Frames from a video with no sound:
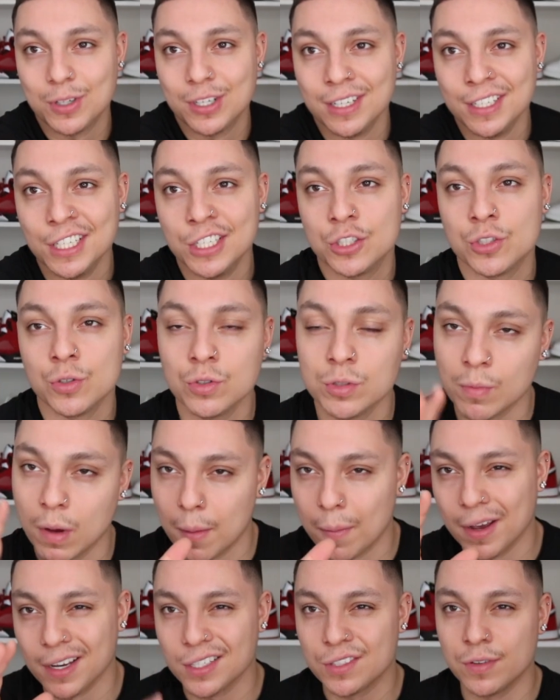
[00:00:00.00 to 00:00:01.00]
clean shoes. My
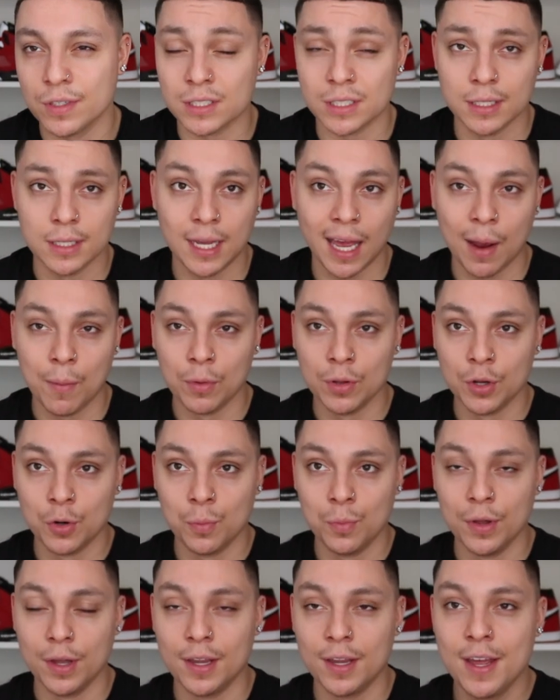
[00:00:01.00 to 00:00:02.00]
bad, just fixing the camera a little
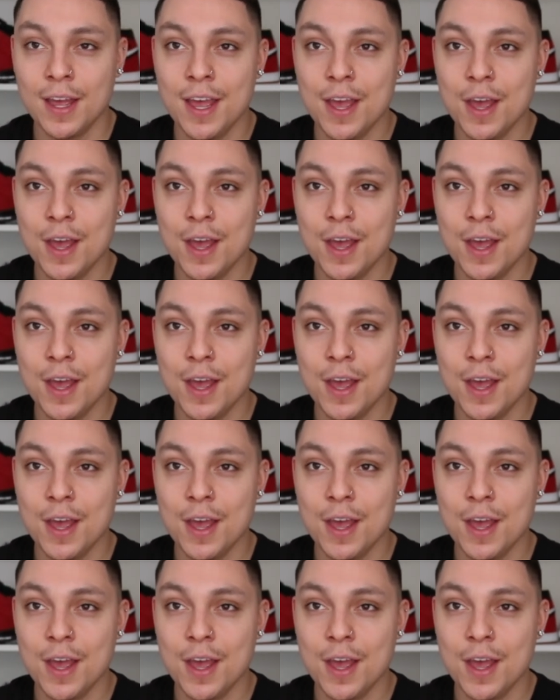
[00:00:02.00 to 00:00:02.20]
bit.